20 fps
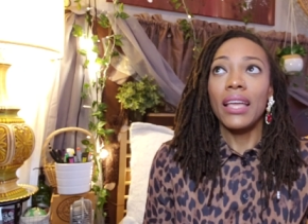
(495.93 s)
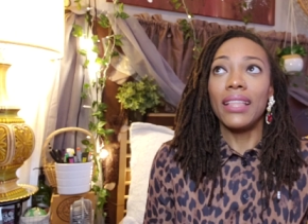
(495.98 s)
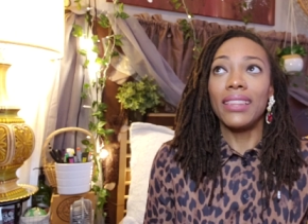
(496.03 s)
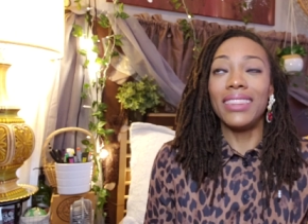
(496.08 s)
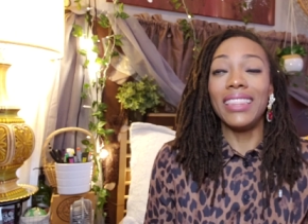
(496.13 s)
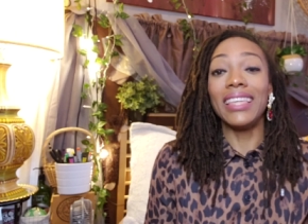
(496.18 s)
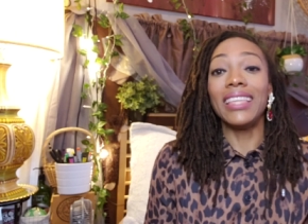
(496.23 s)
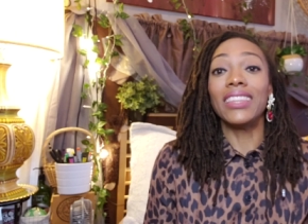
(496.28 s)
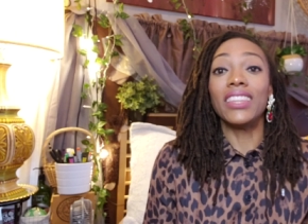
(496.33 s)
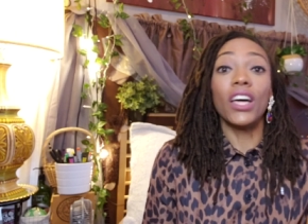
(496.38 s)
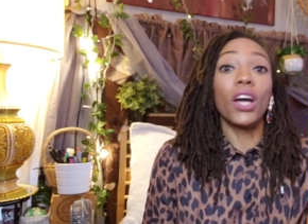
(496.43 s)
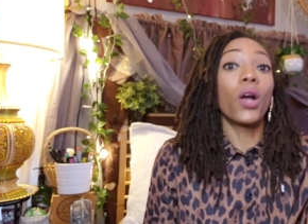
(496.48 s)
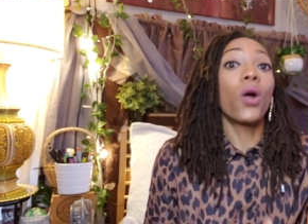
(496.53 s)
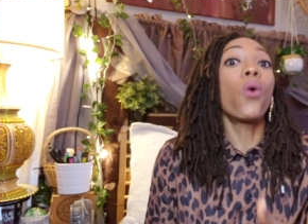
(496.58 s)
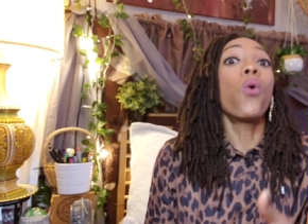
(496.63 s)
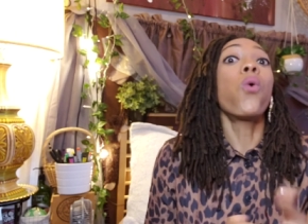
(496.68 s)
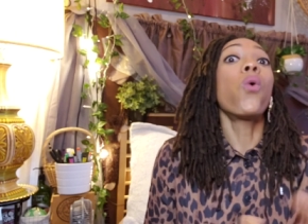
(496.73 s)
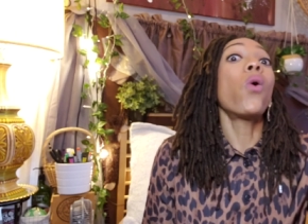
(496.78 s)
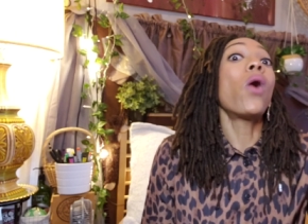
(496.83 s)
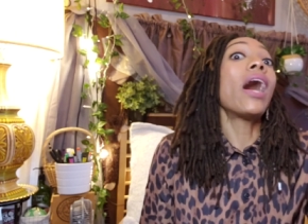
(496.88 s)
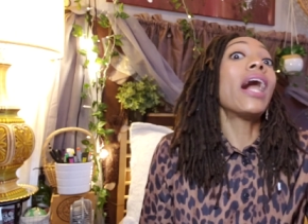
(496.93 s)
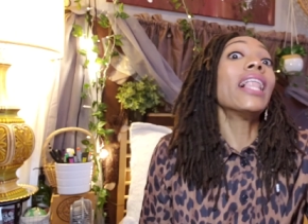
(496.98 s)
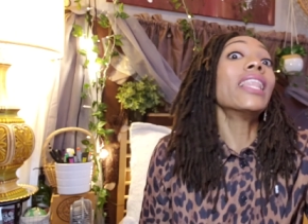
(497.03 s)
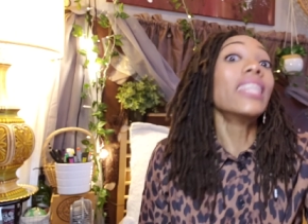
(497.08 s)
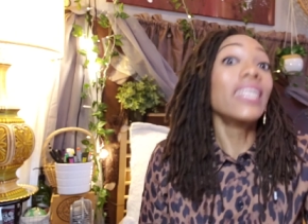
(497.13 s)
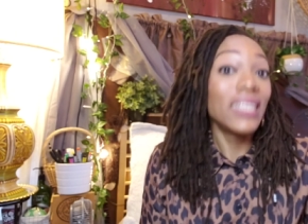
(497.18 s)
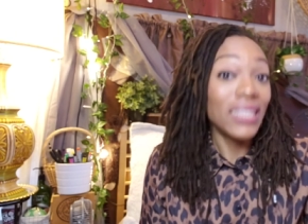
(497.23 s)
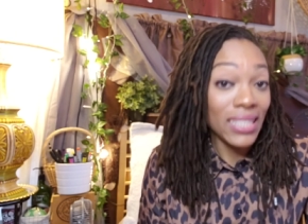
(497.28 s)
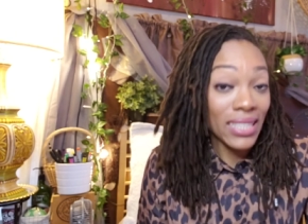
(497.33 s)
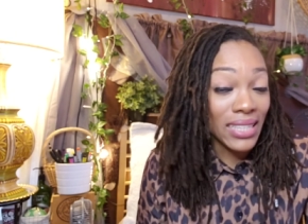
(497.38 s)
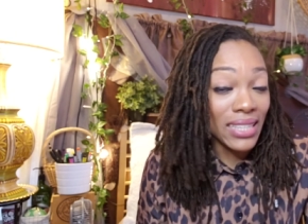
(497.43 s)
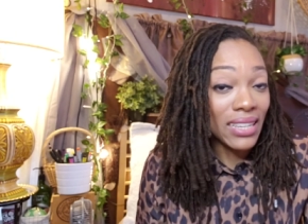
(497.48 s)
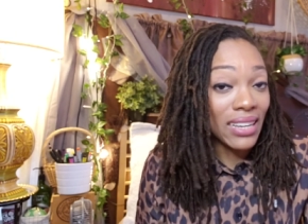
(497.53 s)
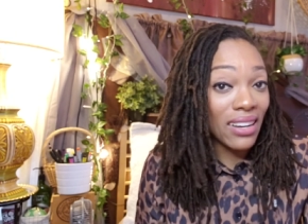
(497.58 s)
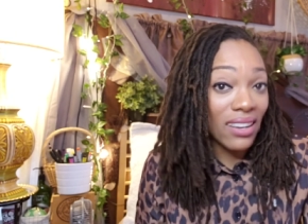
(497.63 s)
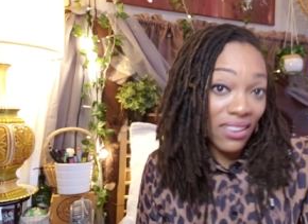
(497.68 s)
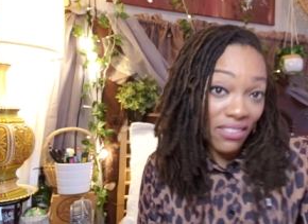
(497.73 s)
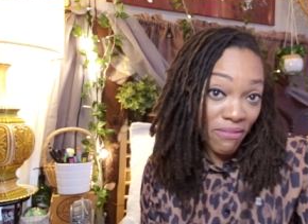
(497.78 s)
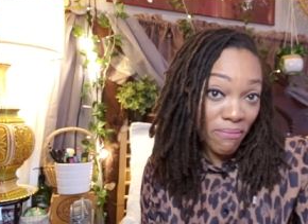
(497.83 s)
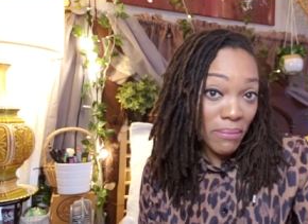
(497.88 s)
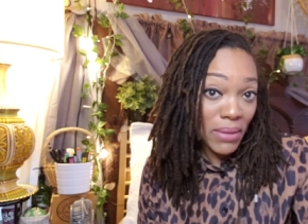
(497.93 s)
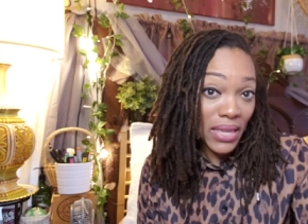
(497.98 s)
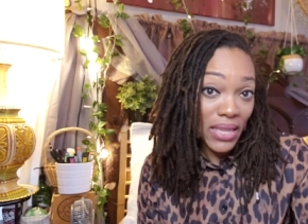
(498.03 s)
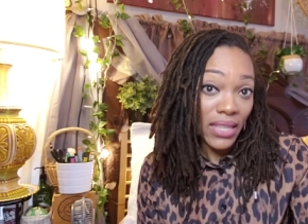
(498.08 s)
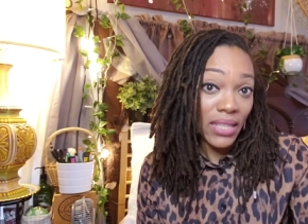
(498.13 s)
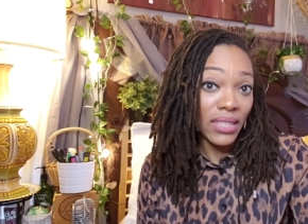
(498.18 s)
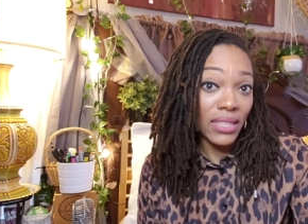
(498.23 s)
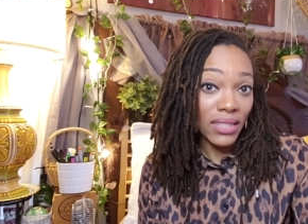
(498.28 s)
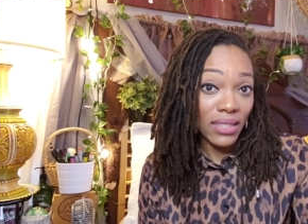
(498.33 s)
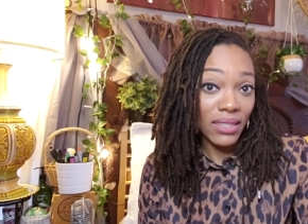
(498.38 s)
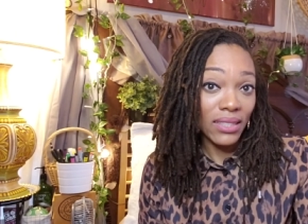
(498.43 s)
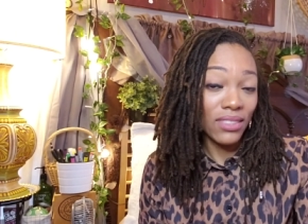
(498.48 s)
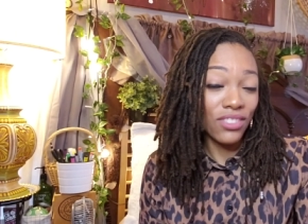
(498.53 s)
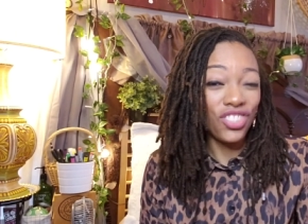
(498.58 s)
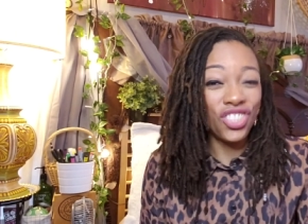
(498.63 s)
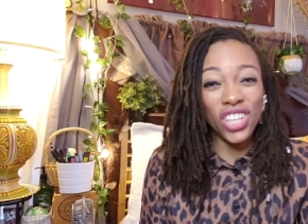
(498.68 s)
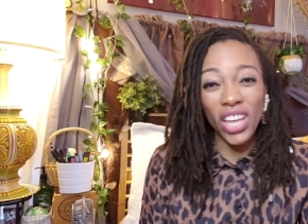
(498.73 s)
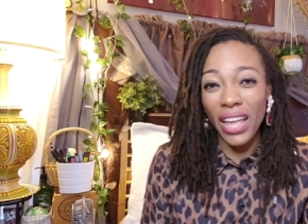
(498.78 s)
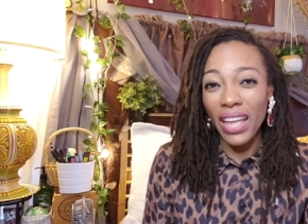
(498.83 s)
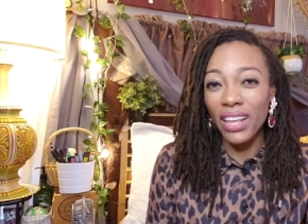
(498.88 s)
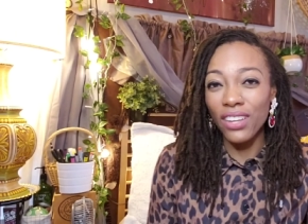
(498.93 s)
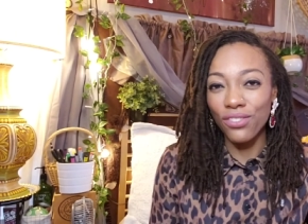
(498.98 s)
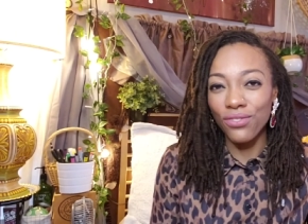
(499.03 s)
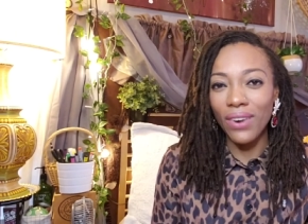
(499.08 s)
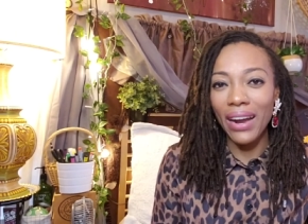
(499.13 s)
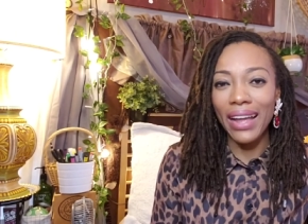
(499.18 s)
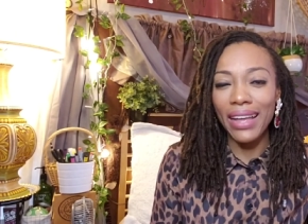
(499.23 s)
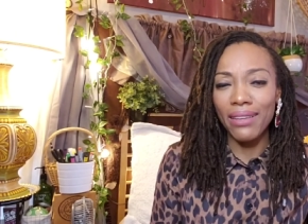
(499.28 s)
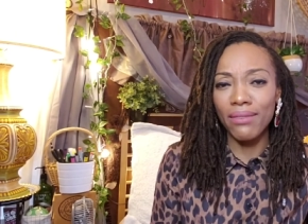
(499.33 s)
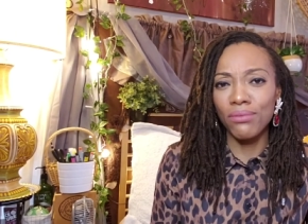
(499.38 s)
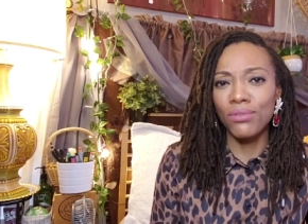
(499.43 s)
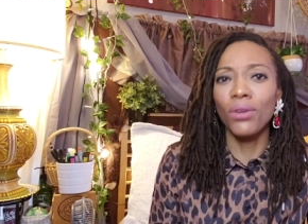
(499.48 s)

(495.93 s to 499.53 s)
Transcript: did the quality of men change, right?